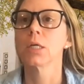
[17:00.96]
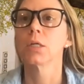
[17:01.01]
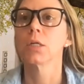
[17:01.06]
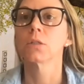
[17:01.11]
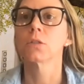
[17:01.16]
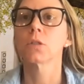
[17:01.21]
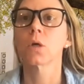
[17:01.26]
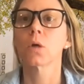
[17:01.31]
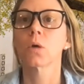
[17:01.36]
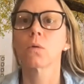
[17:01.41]

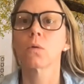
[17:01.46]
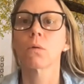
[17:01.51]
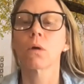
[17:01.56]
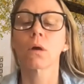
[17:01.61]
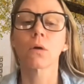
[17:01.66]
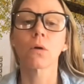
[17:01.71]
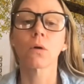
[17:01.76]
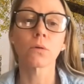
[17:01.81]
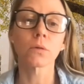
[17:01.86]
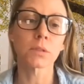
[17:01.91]
So a
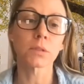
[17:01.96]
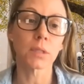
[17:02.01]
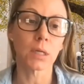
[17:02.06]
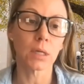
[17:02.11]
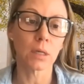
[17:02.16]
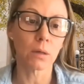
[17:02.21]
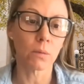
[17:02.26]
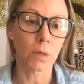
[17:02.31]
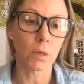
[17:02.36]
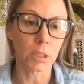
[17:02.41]
goal
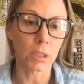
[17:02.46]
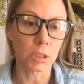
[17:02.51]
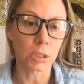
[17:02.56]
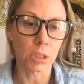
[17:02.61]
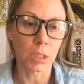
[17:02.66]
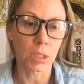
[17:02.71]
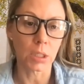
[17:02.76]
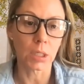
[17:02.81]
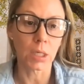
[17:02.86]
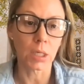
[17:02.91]
setting
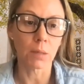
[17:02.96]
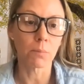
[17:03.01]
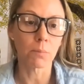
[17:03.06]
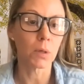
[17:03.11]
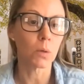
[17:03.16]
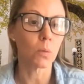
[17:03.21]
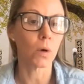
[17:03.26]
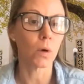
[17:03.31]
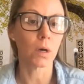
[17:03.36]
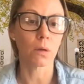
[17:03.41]
worksheet can be
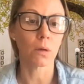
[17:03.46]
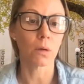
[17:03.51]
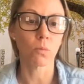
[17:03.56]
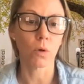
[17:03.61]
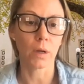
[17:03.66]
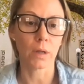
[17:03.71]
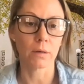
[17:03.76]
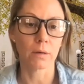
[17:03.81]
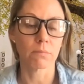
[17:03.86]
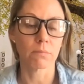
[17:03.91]
one-on-one,